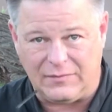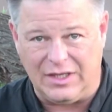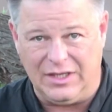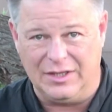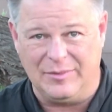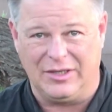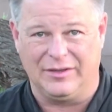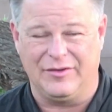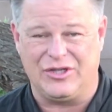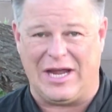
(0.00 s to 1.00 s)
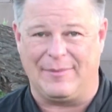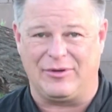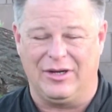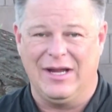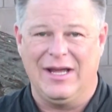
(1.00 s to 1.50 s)
in the middle of the
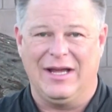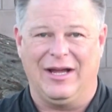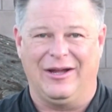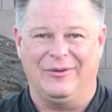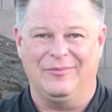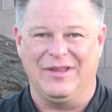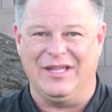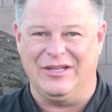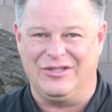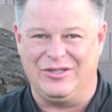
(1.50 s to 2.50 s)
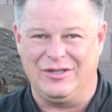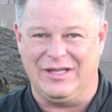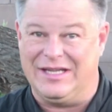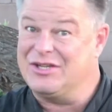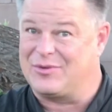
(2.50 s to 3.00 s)
chapter,
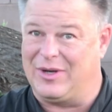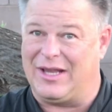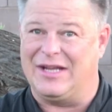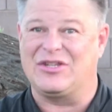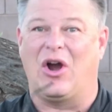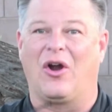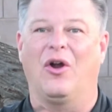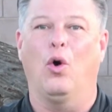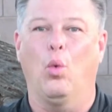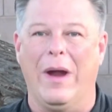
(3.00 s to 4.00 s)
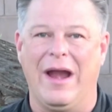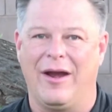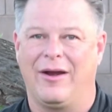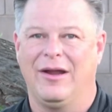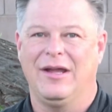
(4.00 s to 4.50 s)
the Israelites are
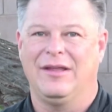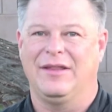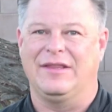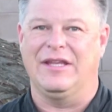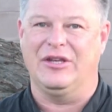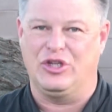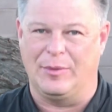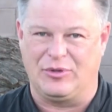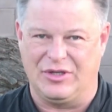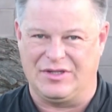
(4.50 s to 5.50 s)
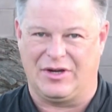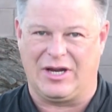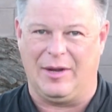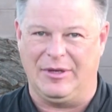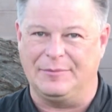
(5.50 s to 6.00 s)
aware that the Egyptians are
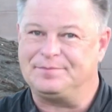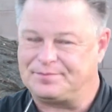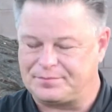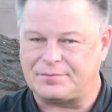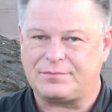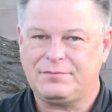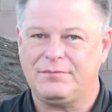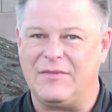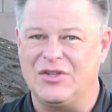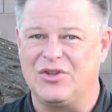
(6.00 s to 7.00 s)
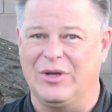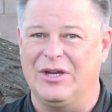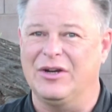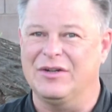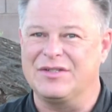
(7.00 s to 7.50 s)
coming. So
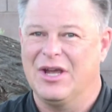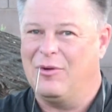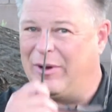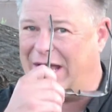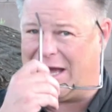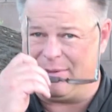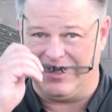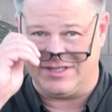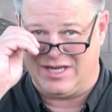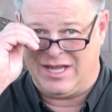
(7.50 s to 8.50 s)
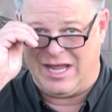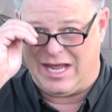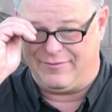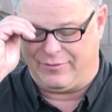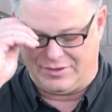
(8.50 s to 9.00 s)
here's what happens
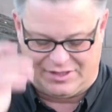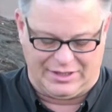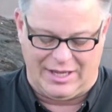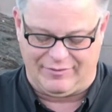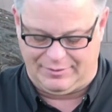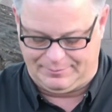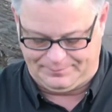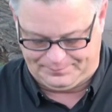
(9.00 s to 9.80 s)
at verse 11.